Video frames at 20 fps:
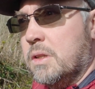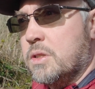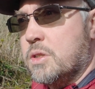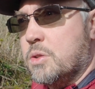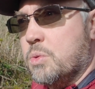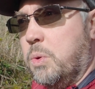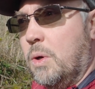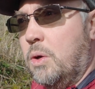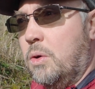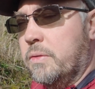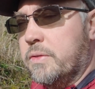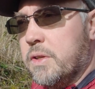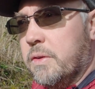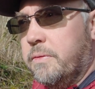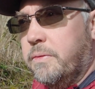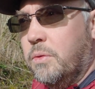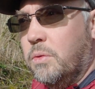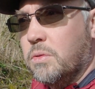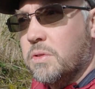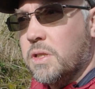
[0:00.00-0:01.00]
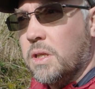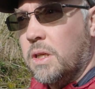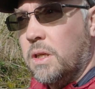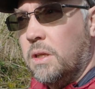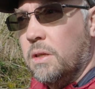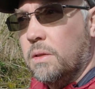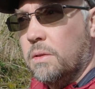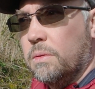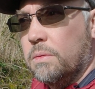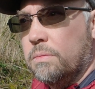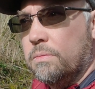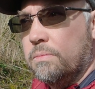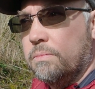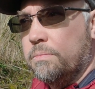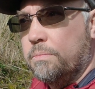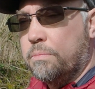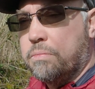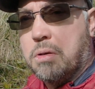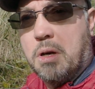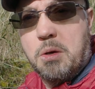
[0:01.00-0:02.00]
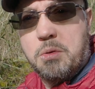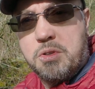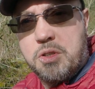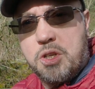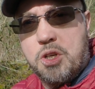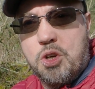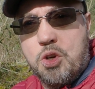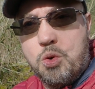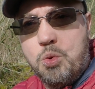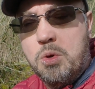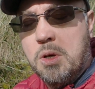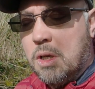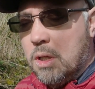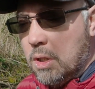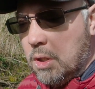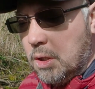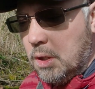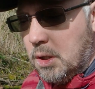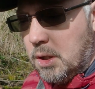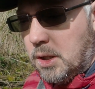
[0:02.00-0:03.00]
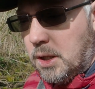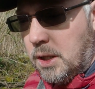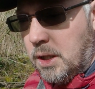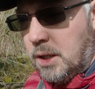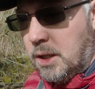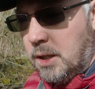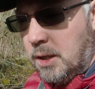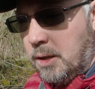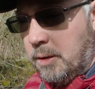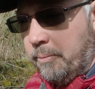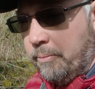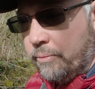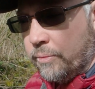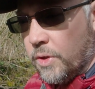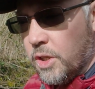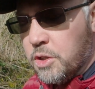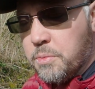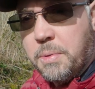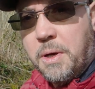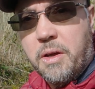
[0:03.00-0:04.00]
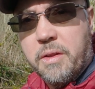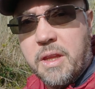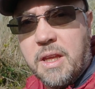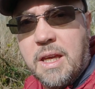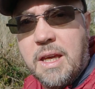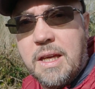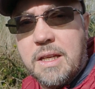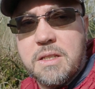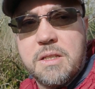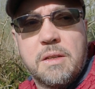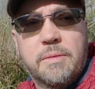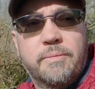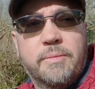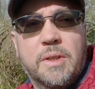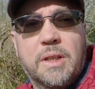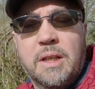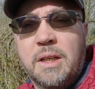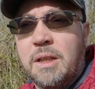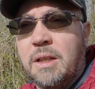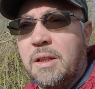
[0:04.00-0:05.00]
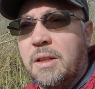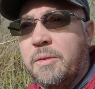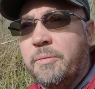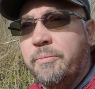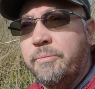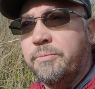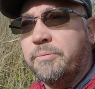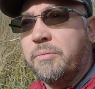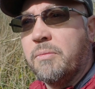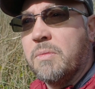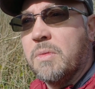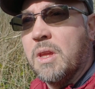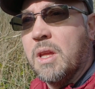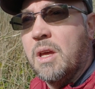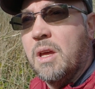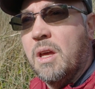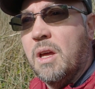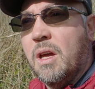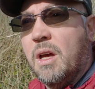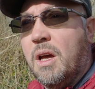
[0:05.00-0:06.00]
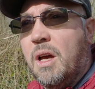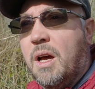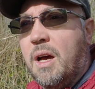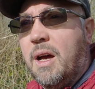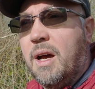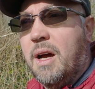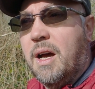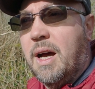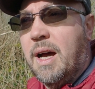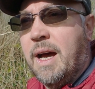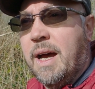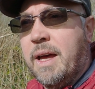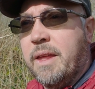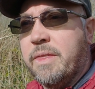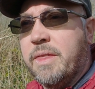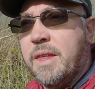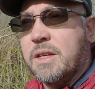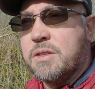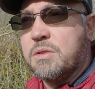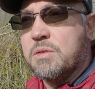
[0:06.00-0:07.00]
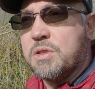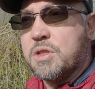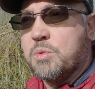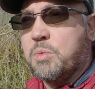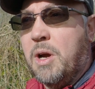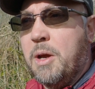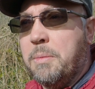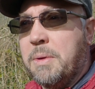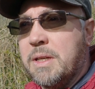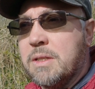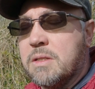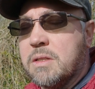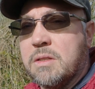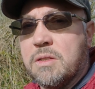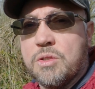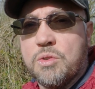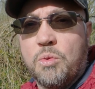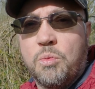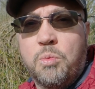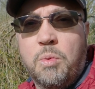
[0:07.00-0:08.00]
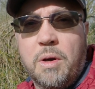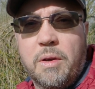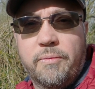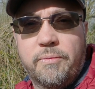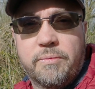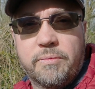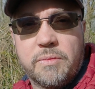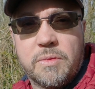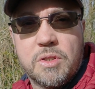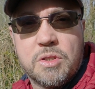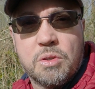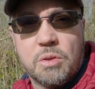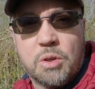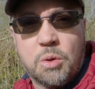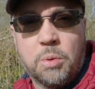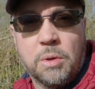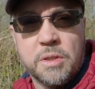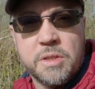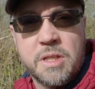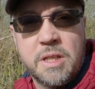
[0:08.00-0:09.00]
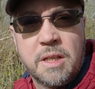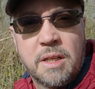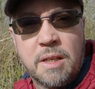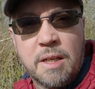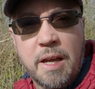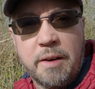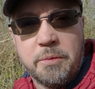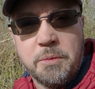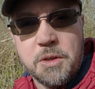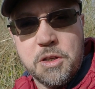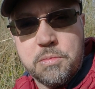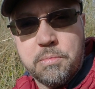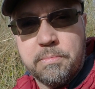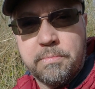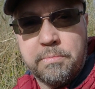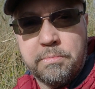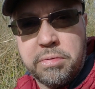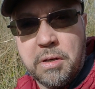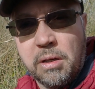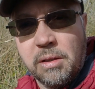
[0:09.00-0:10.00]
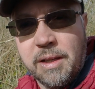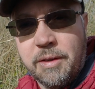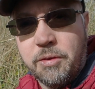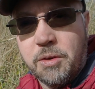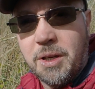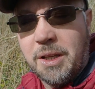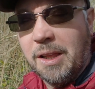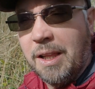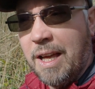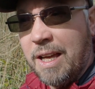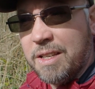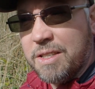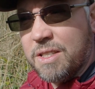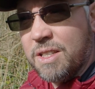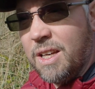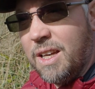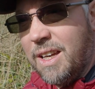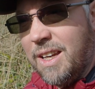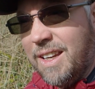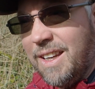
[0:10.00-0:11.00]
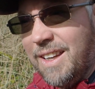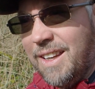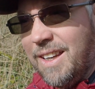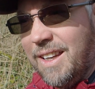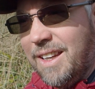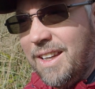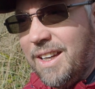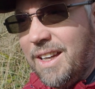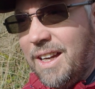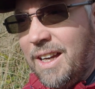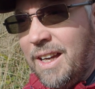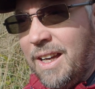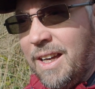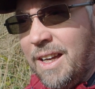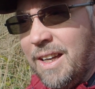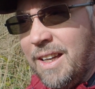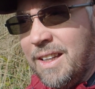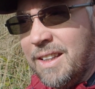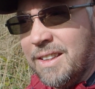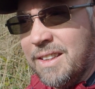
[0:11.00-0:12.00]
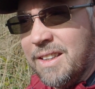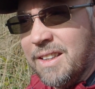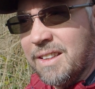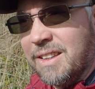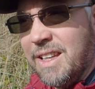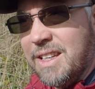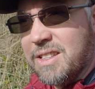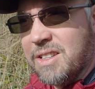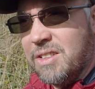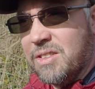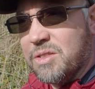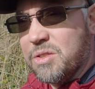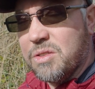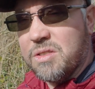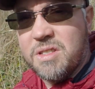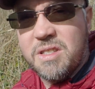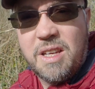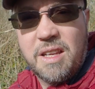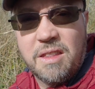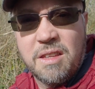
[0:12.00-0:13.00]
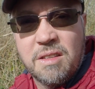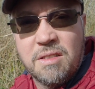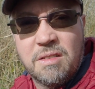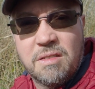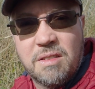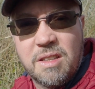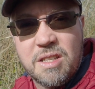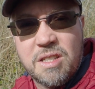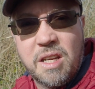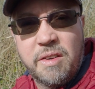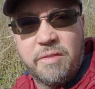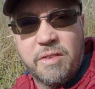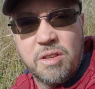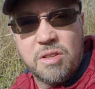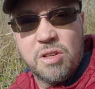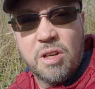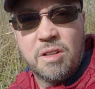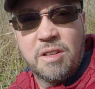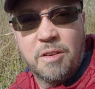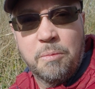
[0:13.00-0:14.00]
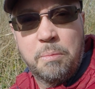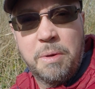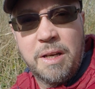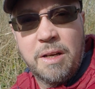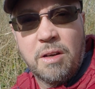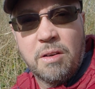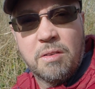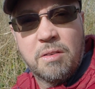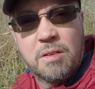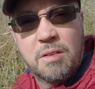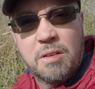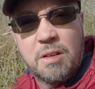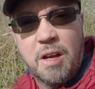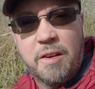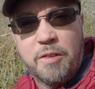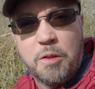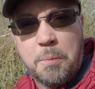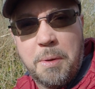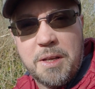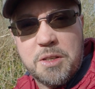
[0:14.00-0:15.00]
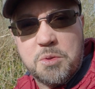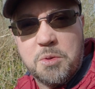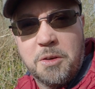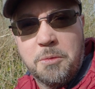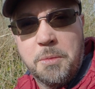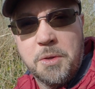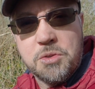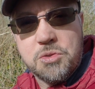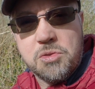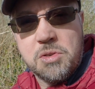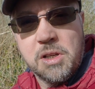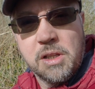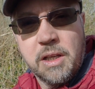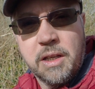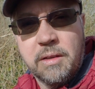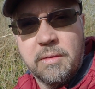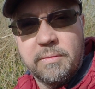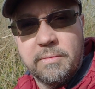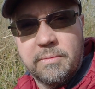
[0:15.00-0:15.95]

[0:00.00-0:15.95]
12 to 40 Pro 2 as part of the kit, and that sort of swayed me into sort of what sort of quality you can get from this pro level glass, and that's kind of sort of set the scene for the journey I've been on over the past 12 months really.